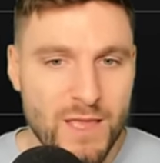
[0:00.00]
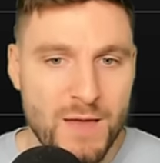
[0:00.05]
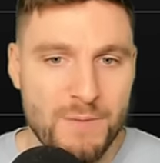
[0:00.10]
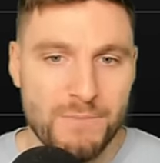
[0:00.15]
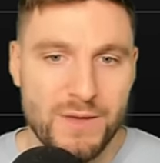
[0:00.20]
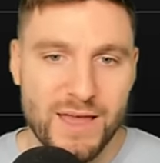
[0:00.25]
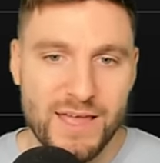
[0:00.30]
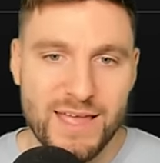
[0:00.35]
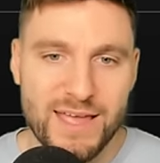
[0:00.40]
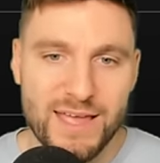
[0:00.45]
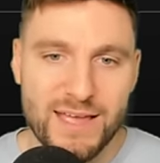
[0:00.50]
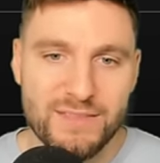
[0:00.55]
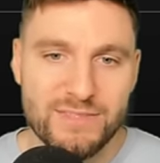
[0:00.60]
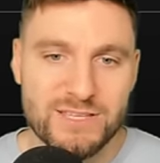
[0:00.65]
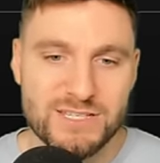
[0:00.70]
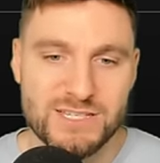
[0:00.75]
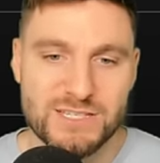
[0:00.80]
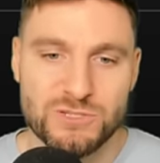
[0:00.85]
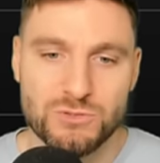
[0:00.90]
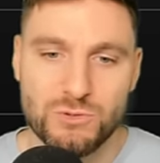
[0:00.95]
But here,
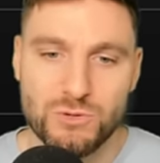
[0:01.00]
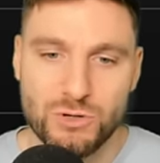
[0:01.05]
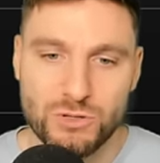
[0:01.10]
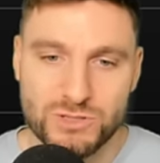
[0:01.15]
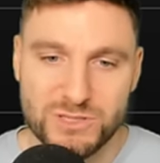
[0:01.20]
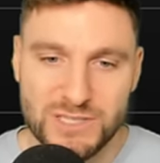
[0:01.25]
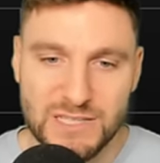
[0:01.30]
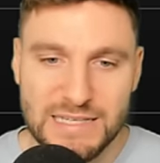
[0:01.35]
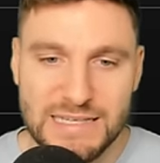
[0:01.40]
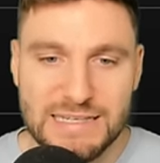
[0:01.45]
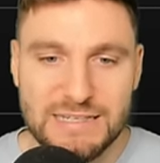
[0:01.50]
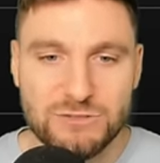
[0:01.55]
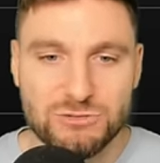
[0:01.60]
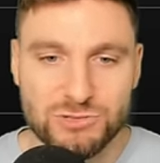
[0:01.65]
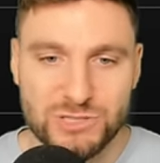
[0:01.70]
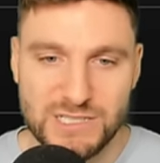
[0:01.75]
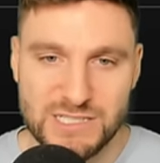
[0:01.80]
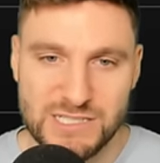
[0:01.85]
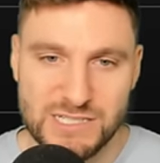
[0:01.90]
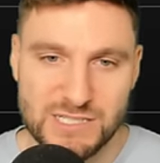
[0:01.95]
this is all on
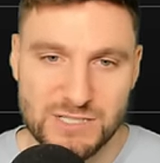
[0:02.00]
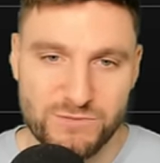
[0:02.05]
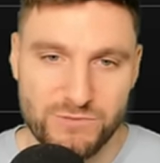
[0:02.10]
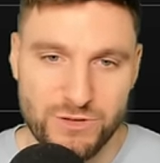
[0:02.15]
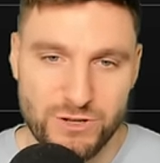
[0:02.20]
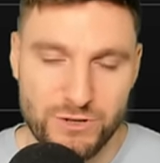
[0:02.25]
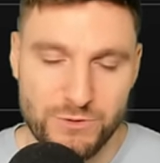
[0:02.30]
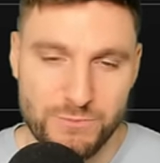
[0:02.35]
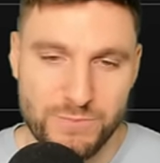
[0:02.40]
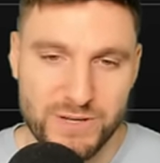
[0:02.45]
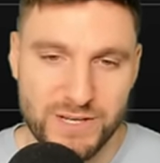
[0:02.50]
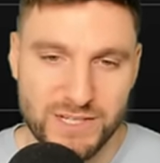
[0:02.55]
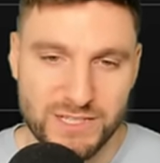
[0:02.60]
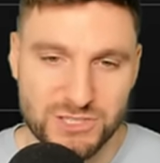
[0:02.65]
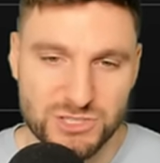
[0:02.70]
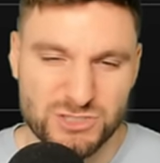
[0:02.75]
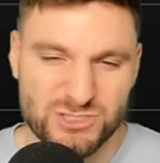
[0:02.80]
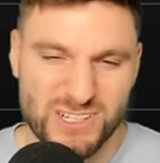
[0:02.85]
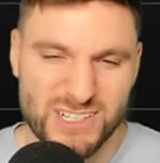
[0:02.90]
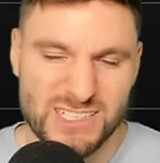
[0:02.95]
decreases of open
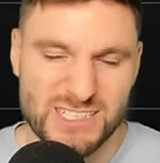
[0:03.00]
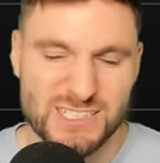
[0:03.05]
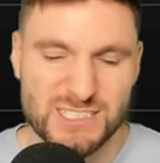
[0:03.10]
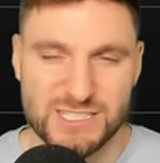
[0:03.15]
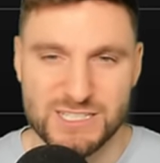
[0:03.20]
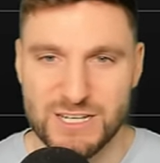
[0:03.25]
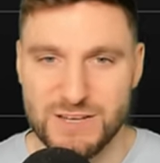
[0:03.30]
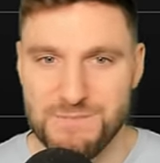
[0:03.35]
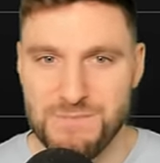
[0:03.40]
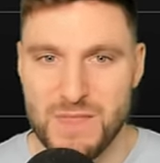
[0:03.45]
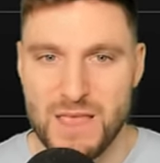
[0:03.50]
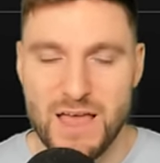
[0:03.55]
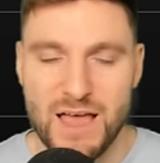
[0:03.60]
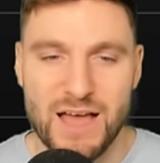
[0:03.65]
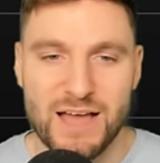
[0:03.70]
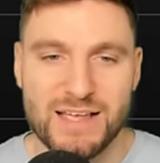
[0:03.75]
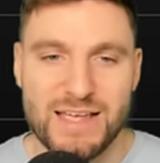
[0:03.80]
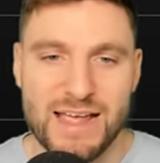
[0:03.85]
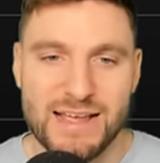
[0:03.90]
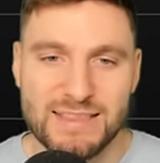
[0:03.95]
interest. So
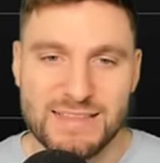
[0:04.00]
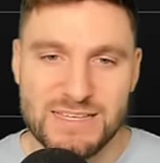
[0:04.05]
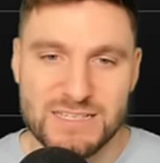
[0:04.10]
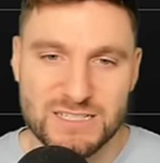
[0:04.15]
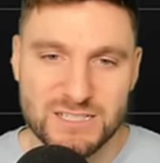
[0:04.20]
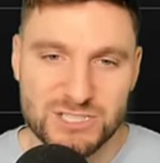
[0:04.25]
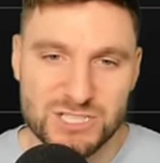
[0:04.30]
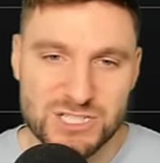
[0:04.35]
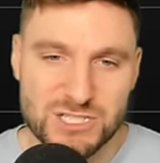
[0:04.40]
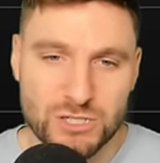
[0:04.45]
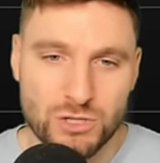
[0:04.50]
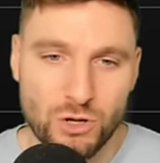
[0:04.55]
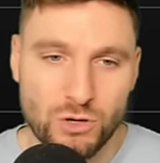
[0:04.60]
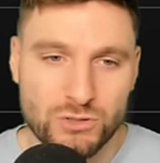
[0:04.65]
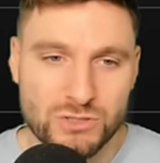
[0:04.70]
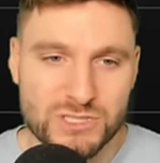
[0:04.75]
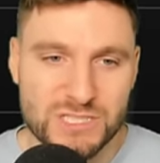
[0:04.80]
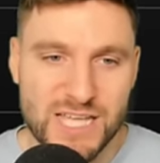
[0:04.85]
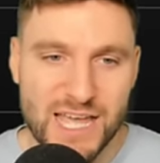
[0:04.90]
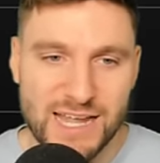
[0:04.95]
again, these are just
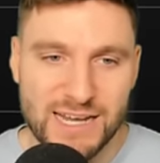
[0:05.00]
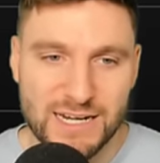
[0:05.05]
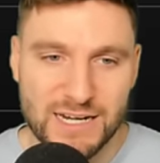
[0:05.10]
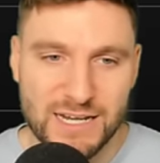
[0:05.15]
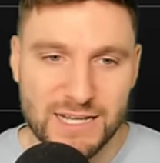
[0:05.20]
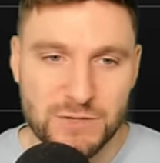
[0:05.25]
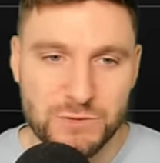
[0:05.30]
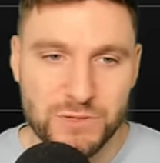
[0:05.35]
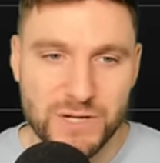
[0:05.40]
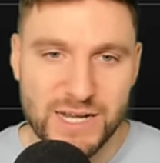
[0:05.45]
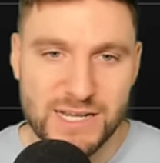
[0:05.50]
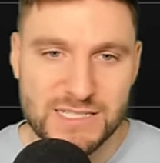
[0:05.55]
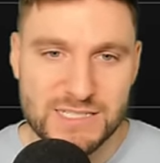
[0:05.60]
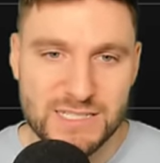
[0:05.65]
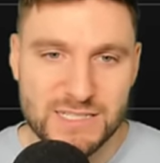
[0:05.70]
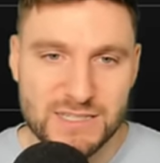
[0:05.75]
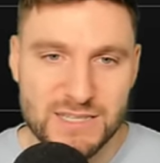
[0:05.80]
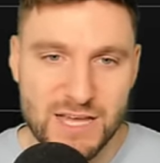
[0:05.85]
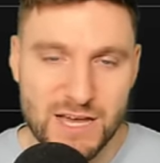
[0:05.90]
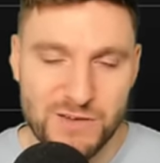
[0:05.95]
longs getting
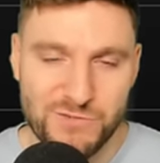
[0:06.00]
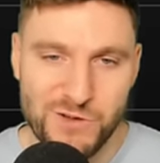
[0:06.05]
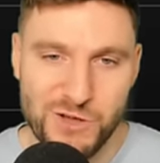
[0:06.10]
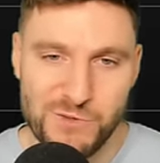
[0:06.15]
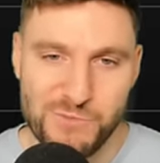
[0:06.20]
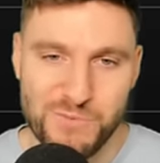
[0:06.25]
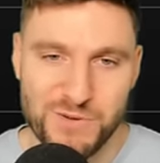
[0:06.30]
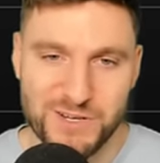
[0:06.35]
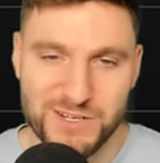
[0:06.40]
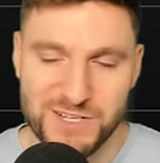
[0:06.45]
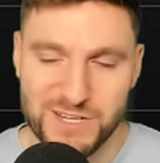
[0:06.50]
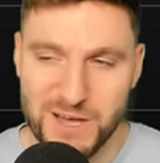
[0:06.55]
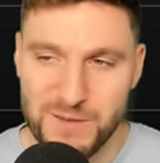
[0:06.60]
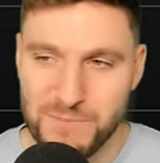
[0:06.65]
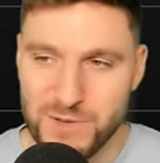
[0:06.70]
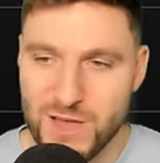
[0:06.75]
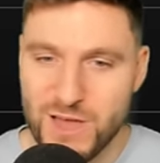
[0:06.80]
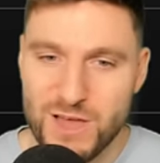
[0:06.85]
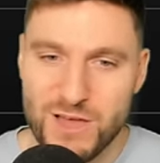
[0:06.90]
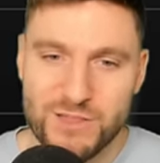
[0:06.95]
liquidated that have opened
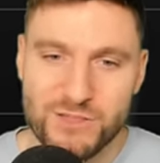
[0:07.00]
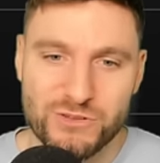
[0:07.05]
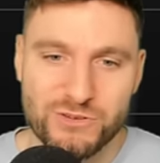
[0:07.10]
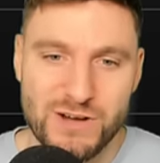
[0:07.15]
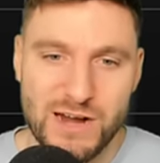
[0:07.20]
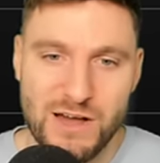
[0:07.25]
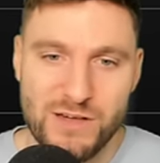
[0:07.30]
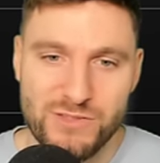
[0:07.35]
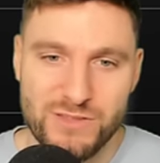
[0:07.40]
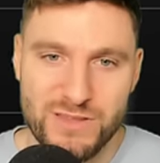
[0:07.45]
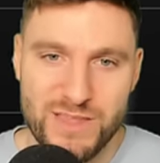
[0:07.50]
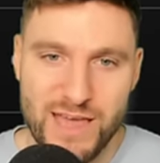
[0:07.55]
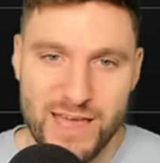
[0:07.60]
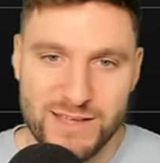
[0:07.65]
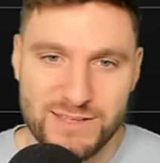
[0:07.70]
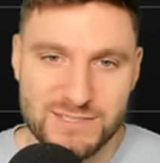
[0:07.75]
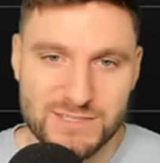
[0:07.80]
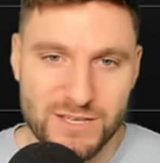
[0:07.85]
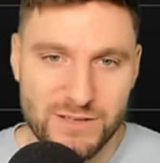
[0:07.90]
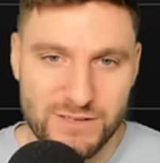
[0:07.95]
up throughout the
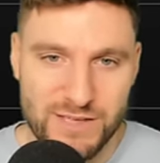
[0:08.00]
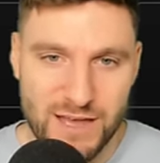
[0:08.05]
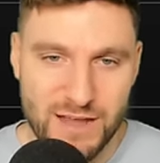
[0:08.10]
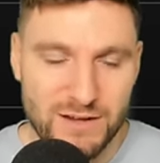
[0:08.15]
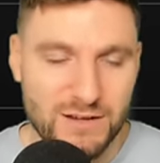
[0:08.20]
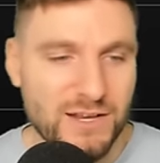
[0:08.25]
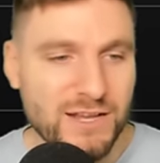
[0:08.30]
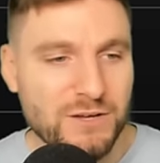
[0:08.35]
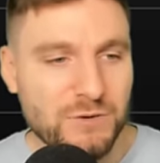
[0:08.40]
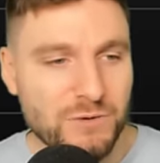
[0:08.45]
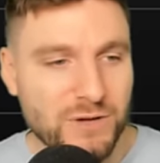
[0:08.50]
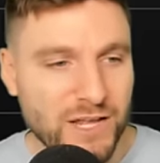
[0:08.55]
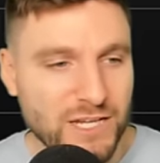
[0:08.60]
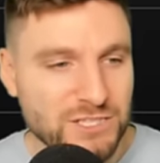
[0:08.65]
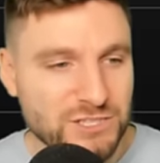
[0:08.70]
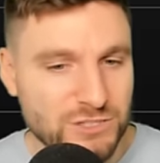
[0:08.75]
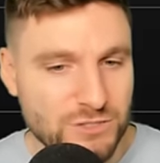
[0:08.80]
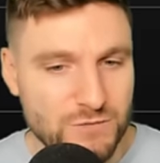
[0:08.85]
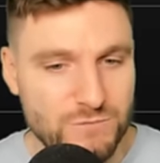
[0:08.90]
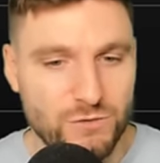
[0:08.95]
day. So yeah,
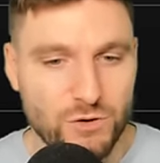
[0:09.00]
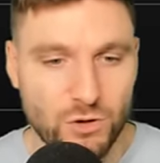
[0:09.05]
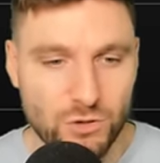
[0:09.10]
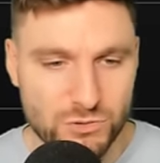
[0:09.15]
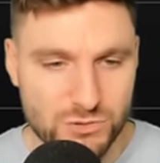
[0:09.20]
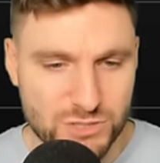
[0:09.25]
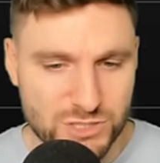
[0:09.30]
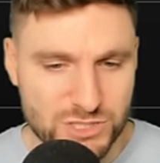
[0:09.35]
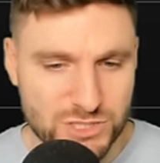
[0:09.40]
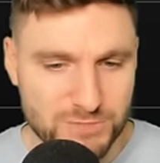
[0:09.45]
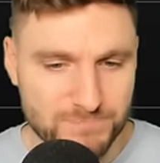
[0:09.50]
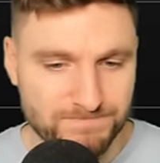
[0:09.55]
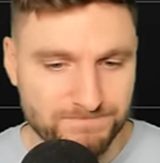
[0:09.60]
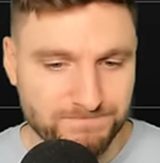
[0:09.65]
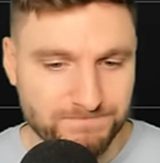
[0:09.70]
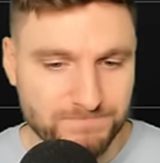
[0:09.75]
liquidation of longs.